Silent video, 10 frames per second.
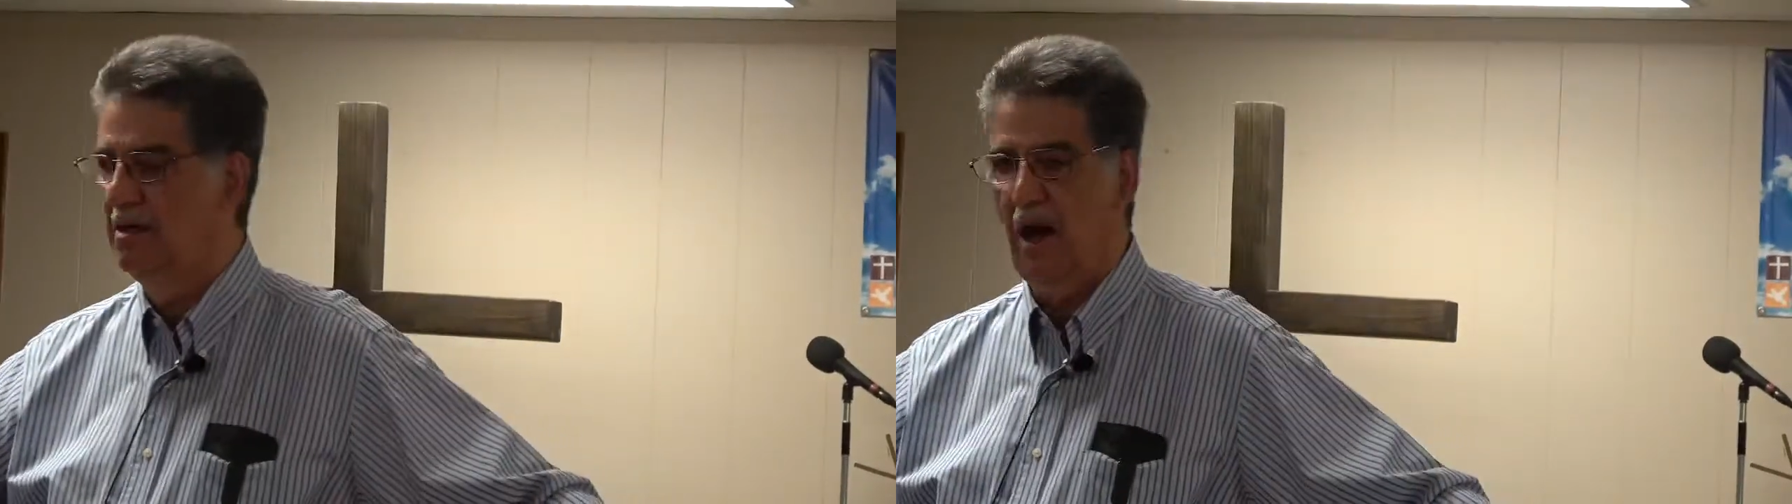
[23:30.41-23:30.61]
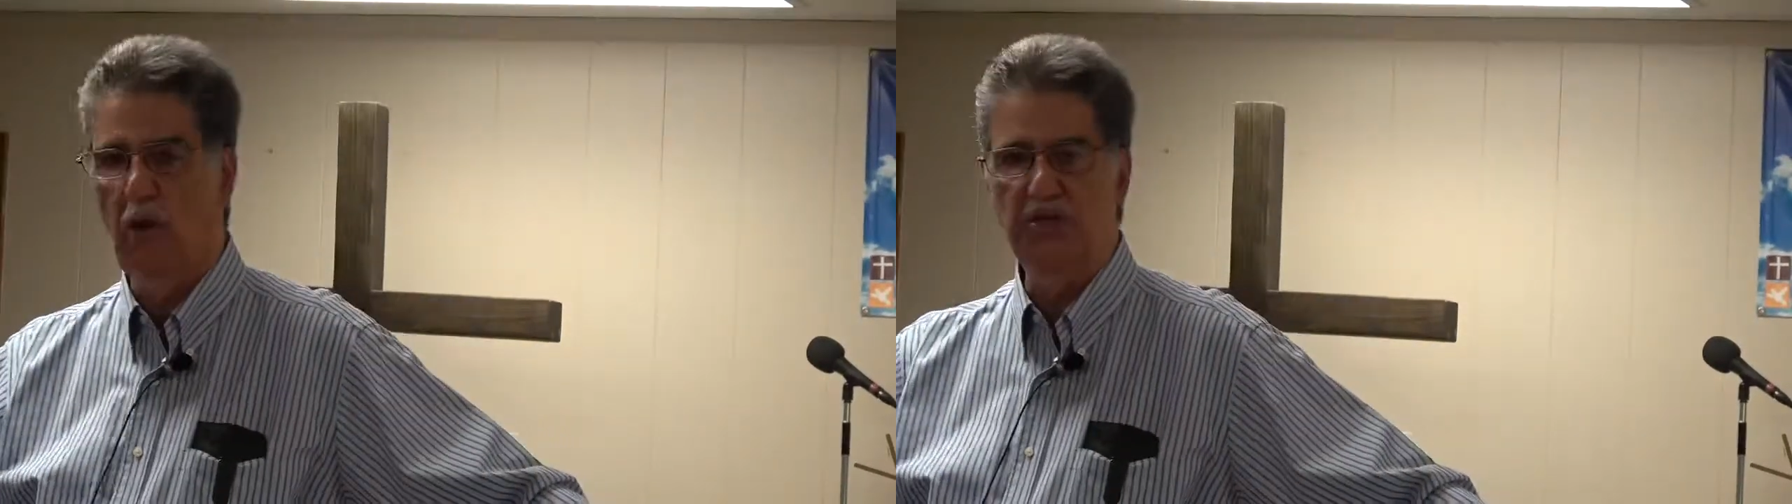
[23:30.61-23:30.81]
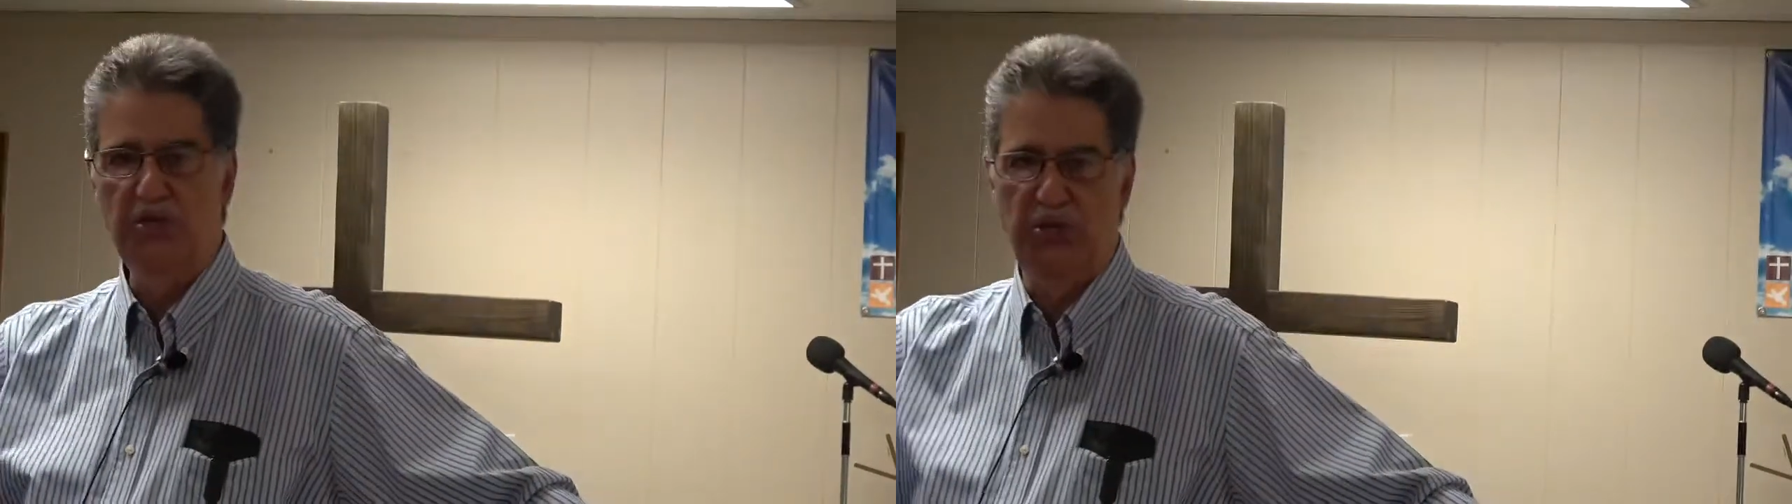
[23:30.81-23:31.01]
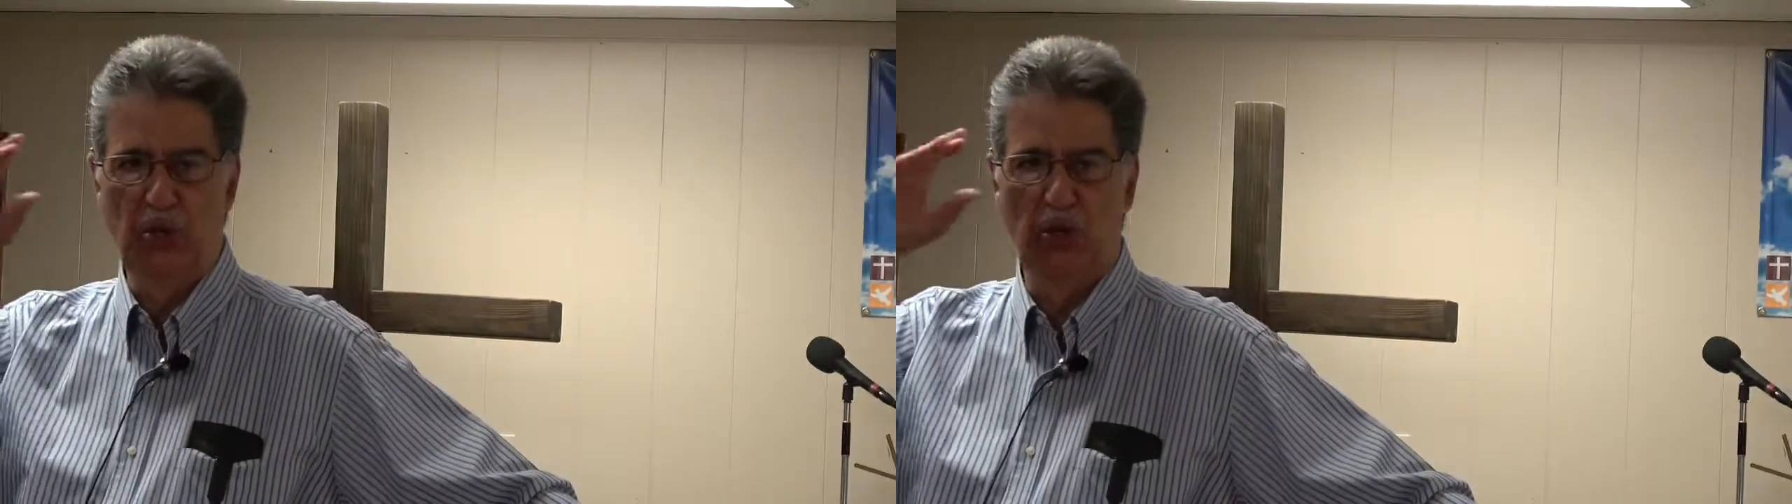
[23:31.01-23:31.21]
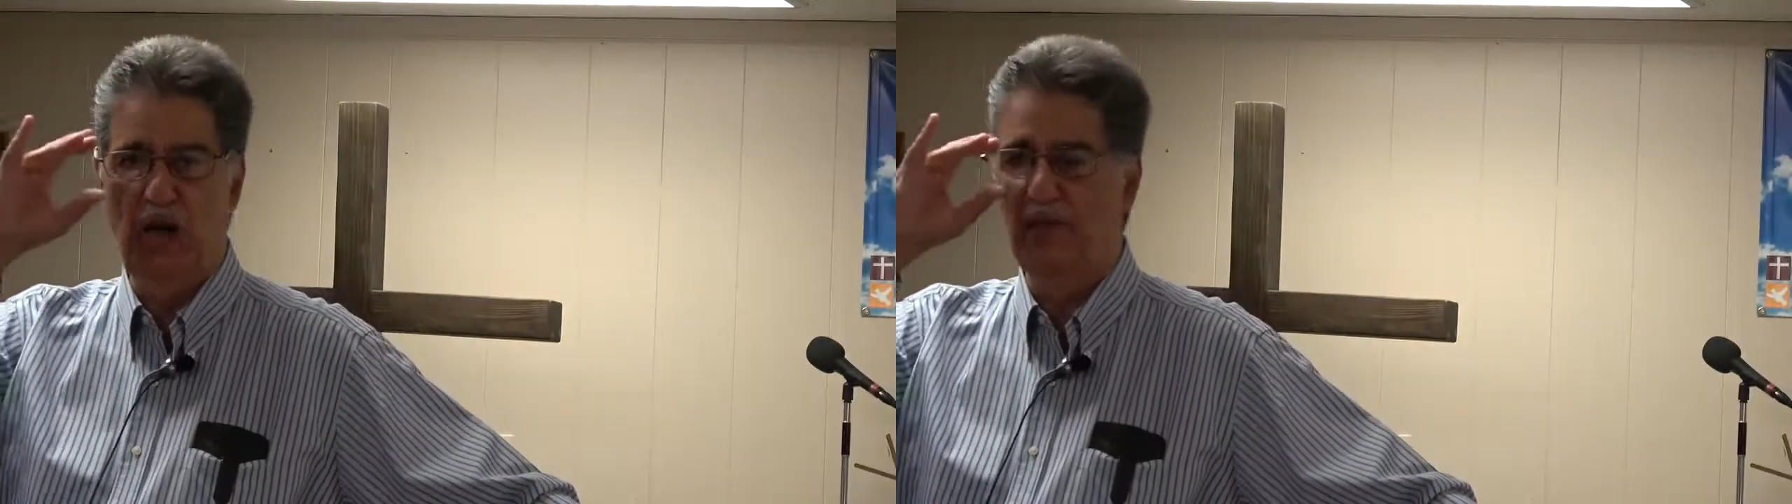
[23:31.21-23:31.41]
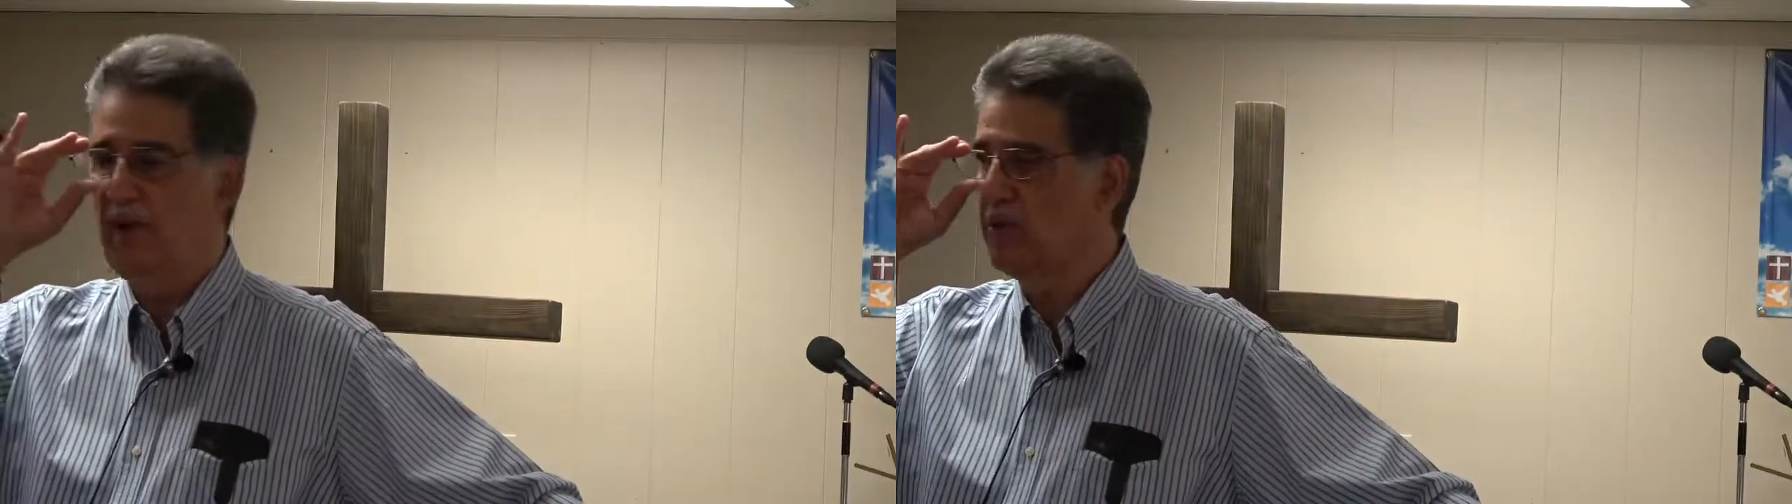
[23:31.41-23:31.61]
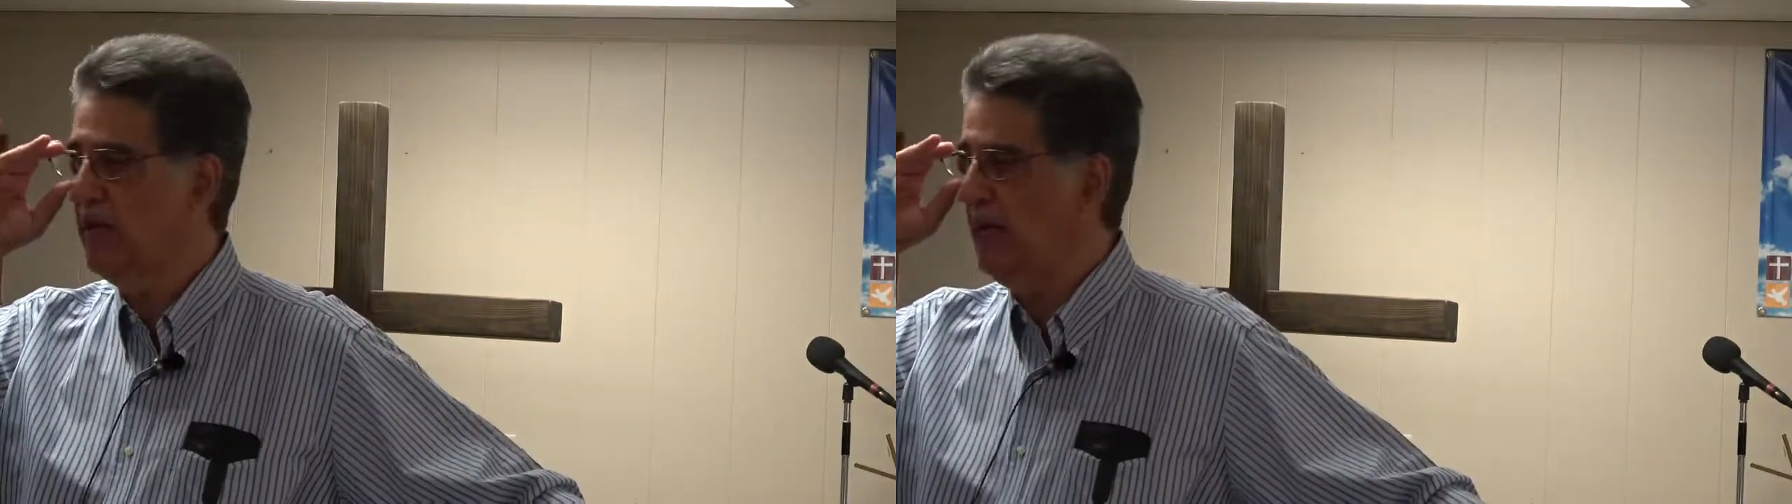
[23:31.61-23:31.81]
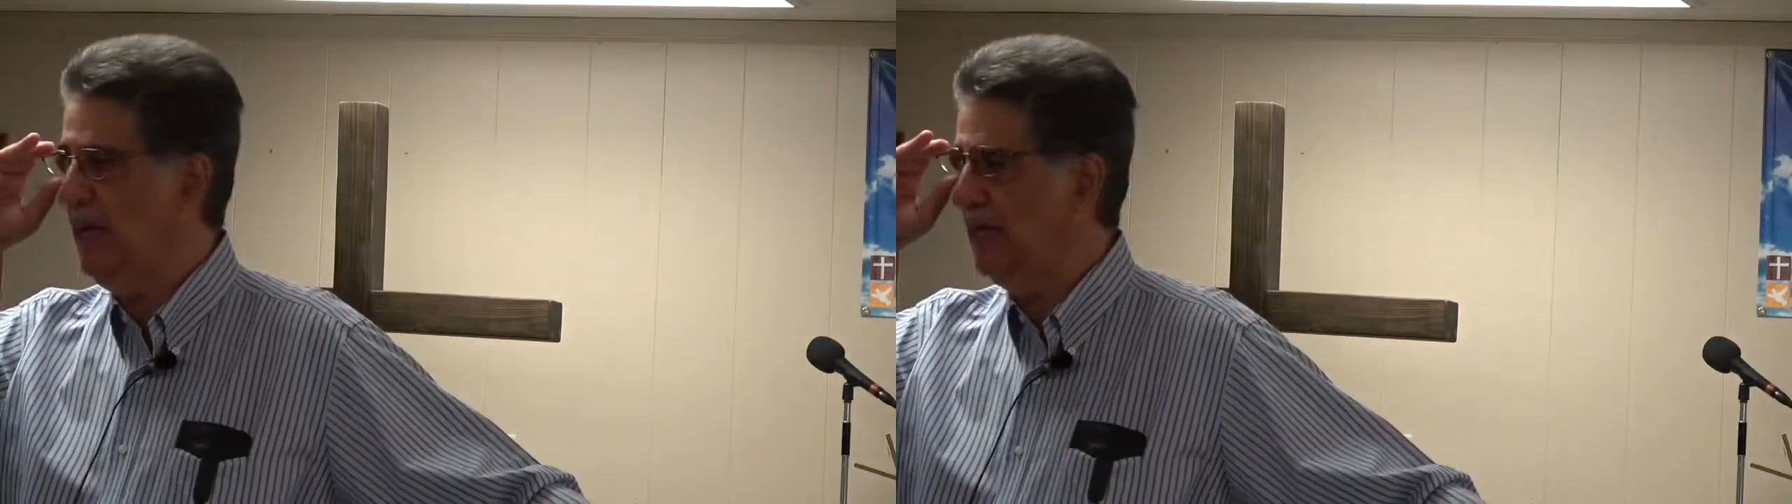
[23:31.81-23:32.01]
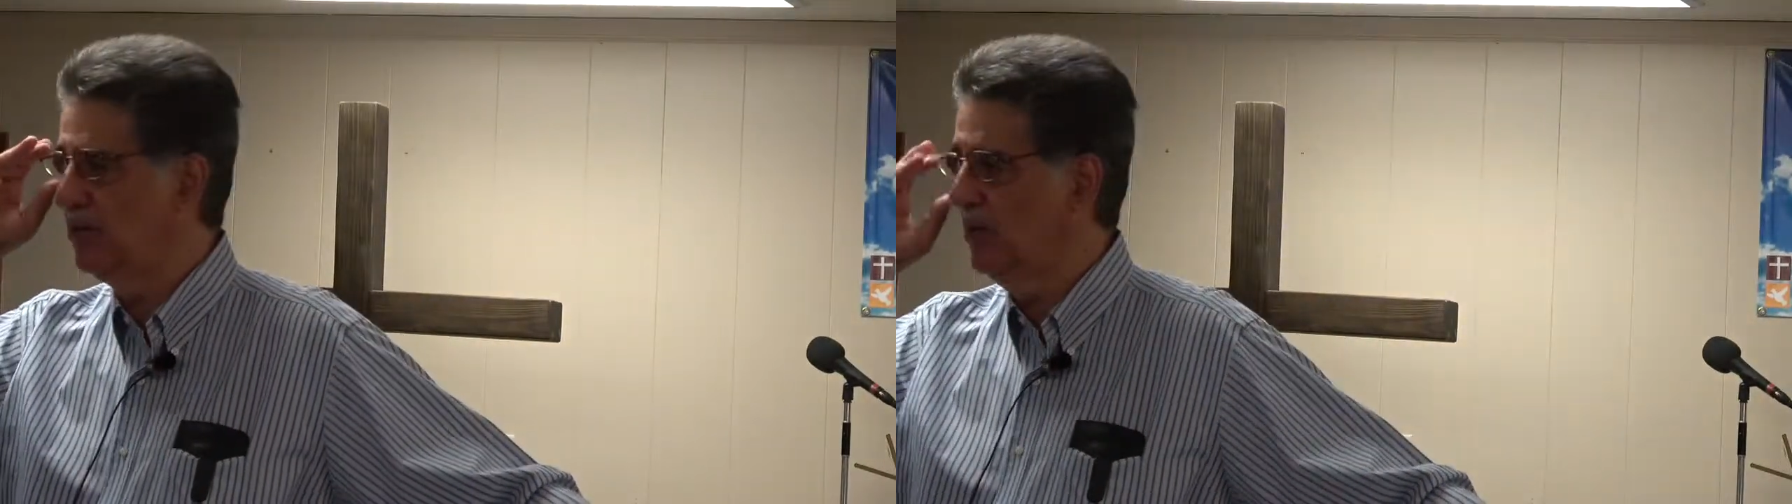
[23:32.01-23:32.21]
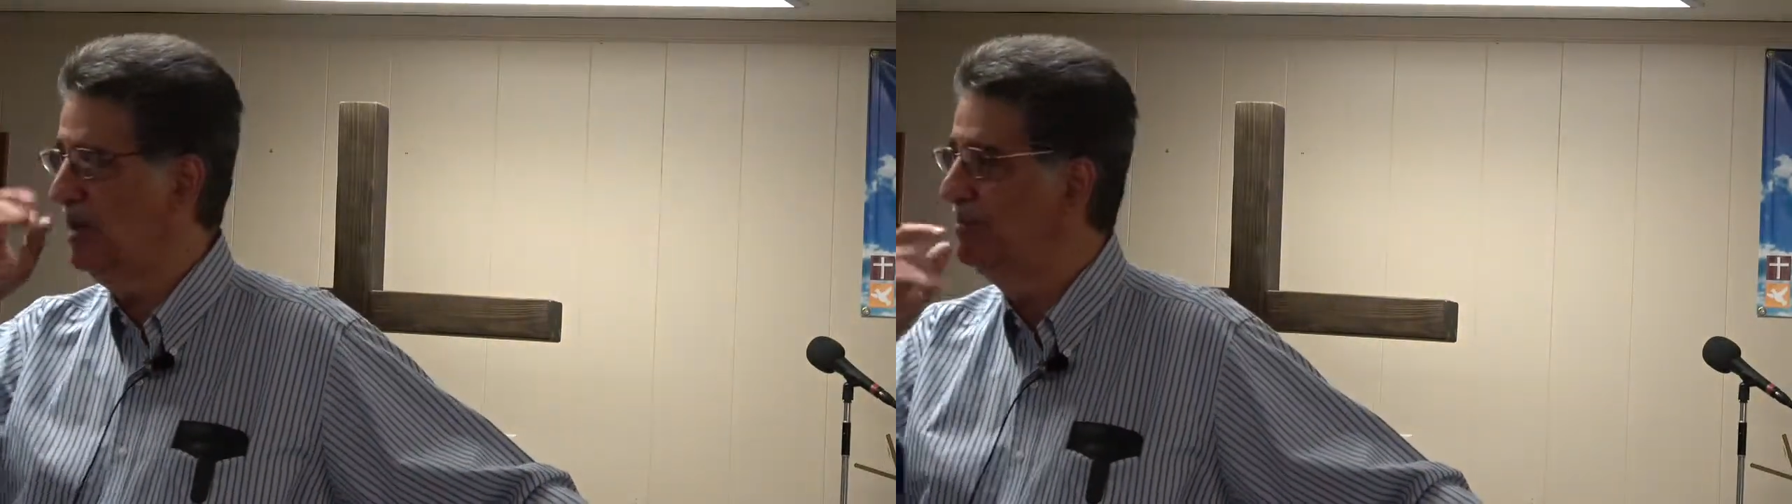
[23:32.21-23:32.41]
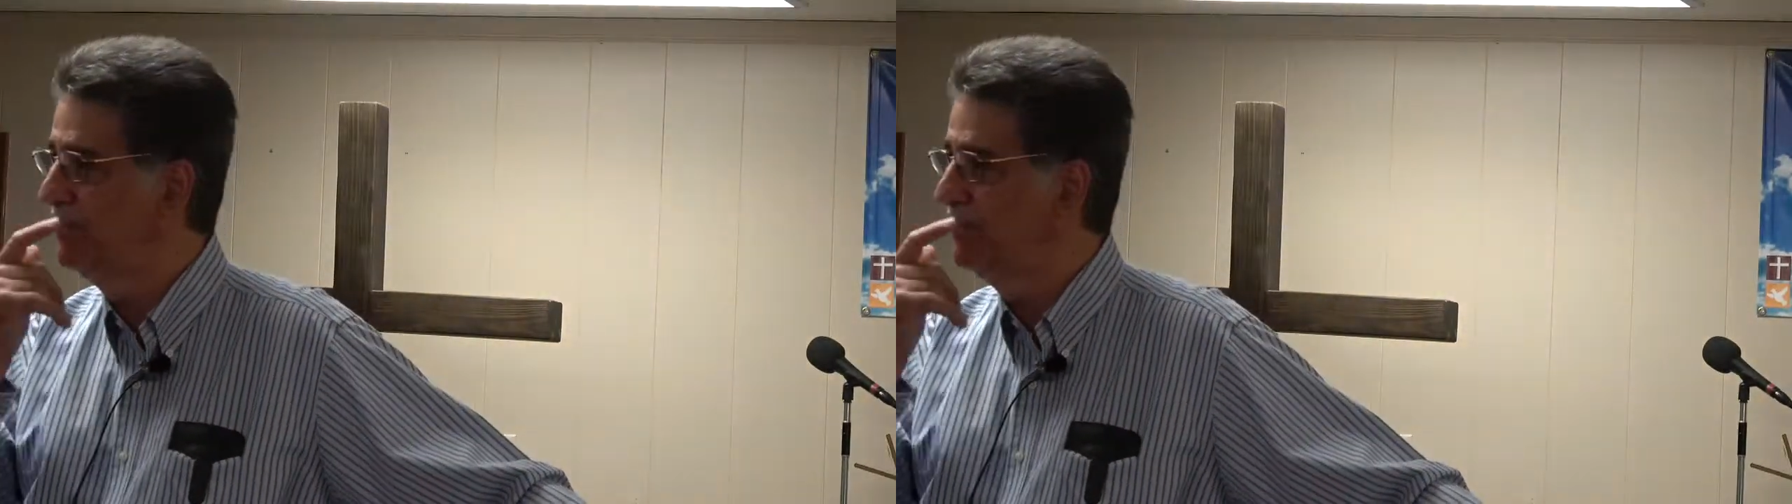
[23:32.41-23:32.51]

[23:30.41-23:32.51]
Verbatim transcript: I wasn't sure how they were going to handle him.